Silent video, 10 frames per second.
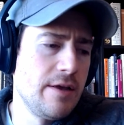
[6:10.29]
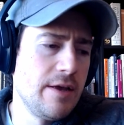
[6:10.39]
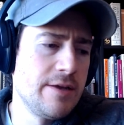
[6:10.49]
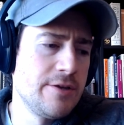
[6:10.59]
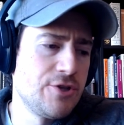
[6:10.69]

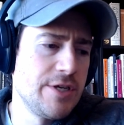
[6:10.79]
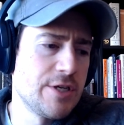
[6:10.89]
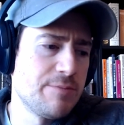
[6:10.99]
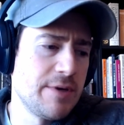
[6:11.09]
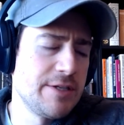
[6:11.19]
and she
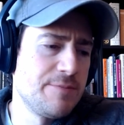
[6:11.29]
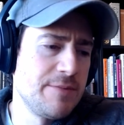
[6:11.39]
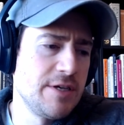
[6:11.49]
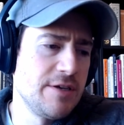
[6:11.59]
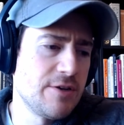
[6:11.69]
explained to
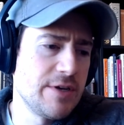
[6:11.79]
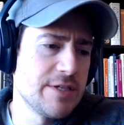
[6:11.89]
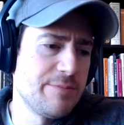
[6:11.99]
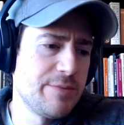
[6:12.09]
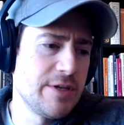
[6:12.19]
me quite
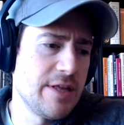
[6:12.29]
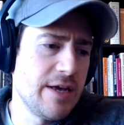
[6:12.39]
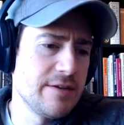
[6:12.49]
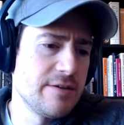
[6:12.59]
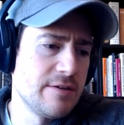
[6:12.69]
simply
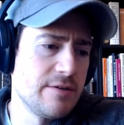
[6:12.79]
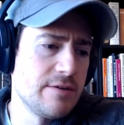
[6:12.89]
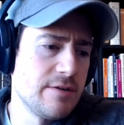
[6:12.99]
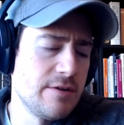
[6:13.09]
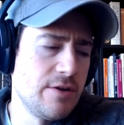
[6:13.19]
that
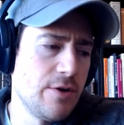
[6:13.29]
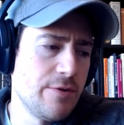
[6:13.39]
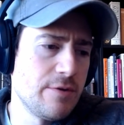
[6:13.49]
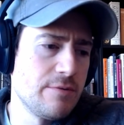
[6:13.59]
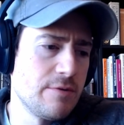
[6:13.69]

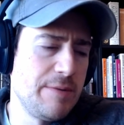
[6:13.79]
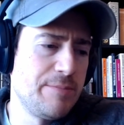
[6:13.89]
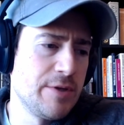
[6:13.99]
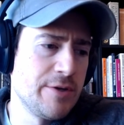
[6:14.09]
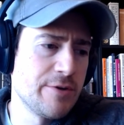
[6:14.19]
the
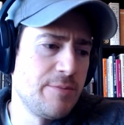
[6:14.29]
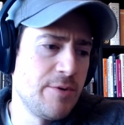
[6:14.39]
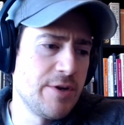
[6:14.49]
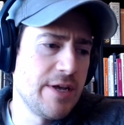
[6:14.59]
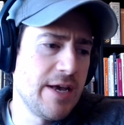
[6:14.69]
people in her
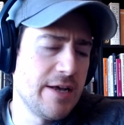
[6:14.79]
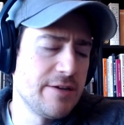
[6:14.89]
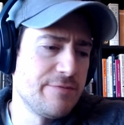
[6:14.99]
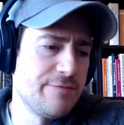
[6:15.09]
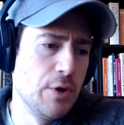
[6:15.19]
community had
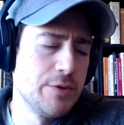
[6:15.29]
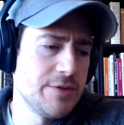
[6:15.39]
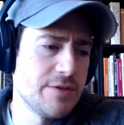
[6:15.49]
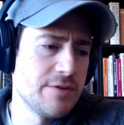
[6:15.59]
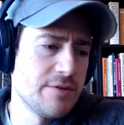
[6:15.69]

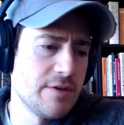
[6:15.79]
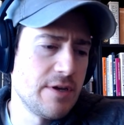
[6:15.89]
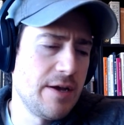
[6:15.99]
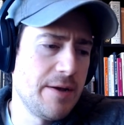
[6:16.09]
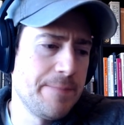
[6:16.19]
phones,
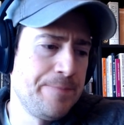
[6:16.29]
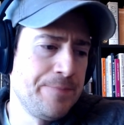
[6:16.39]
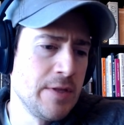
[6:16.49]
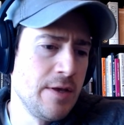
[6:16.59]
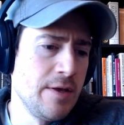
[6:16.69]

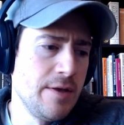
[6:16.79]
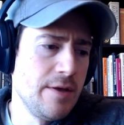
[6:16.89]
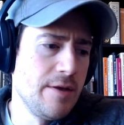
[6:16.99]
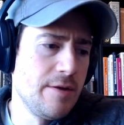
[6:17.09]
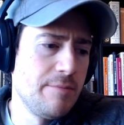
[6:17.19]

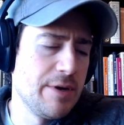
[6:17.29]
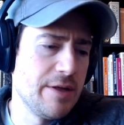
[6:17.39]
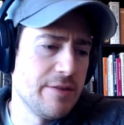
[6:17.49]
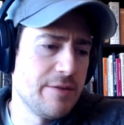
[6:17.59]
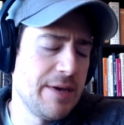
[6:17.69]

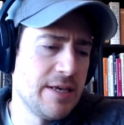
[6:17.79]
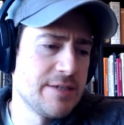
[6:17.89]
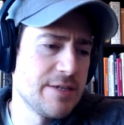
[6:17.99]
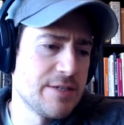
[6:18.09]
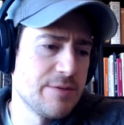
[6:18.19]
but the banking
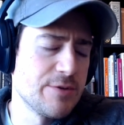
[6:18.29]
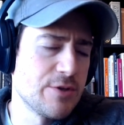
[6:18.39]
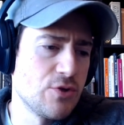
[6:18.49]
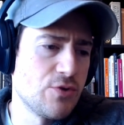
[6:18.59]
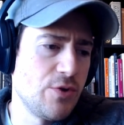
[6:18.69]
system was
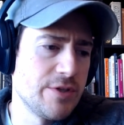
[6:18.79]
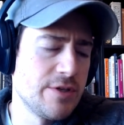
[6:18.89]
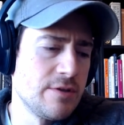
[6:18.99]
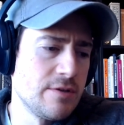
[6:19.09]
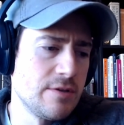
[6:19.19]

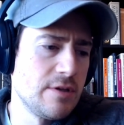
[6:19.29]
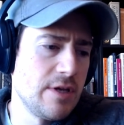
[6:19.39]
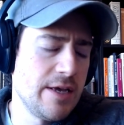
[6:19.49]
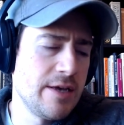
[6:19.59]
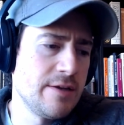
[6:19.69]
controlled,
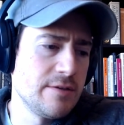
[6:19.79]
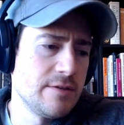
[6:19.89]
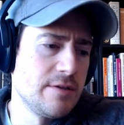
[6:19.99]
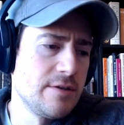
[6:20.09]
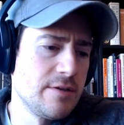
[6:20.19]

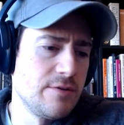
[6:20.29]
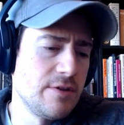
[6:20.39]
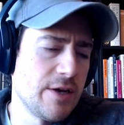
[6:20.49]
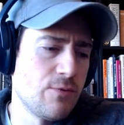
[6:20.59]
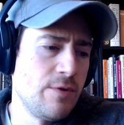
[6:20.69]
and
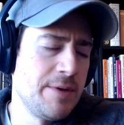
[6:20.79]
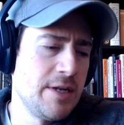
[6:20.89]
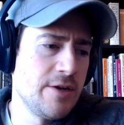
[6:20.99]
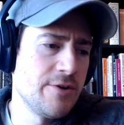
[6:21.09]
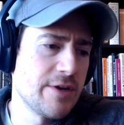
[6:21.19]
like women
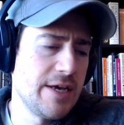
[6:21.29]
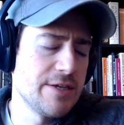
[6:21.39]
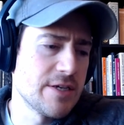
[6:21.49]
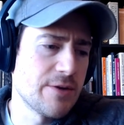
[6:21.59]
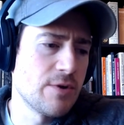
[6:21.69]
in her
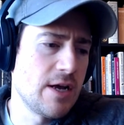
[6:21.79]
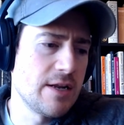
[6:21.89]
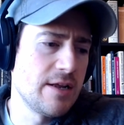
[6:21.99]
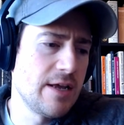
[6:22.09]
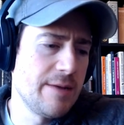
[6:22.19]
case, like were
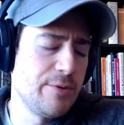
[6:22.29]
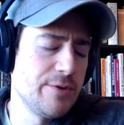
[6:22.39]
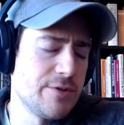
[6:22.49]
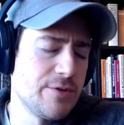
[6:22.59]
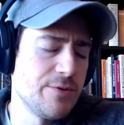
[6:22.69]
not
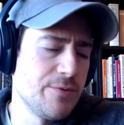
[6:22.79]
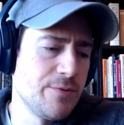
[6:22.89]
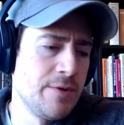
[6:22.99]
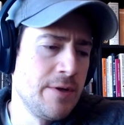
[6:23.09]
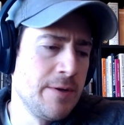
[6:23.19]
able to